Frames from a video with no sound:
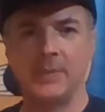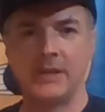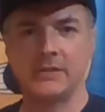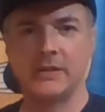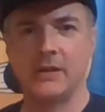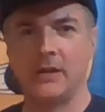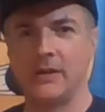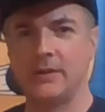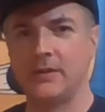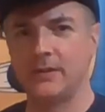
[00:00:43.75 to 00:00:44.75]
based
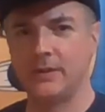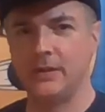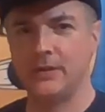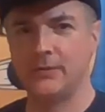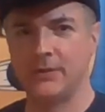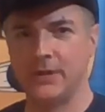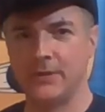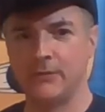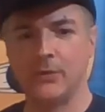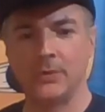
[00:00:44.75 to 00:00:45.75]
on the grid and the
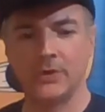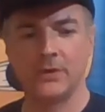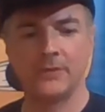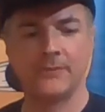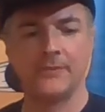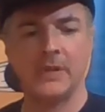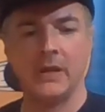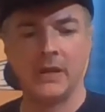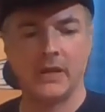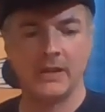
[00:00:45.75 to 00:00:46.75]
rulebook,
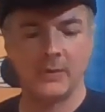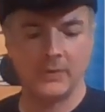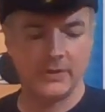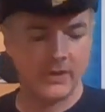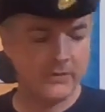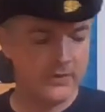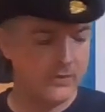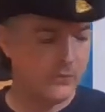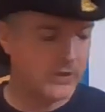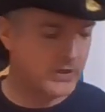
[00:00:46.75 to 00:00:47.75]
and that would tell you
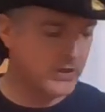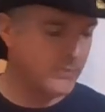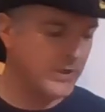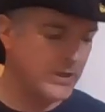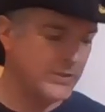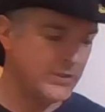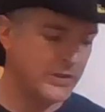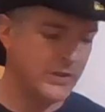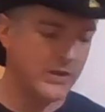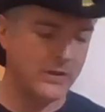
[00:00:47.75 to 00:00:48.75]
what combination
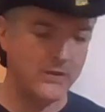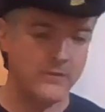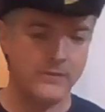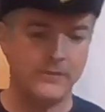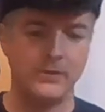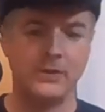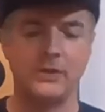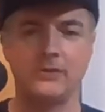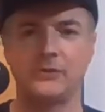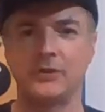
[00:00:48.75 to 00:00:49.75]
of
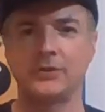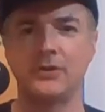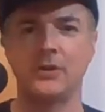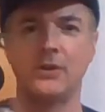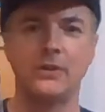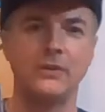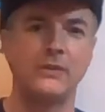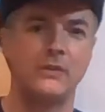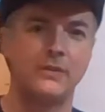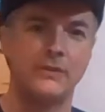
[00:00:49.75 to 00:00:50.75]
structure
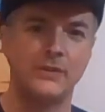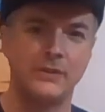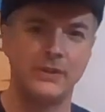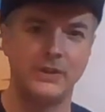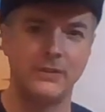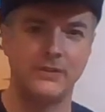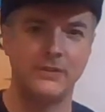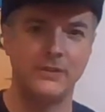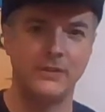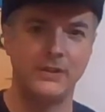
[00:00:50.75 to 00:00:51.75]
cards, such
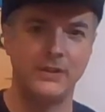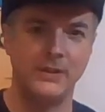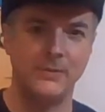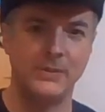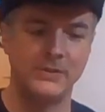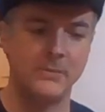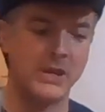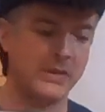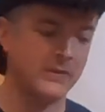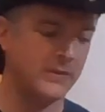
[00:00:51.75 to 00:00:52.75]
as the mizzen
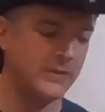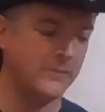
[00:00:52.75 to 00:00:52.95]
mast.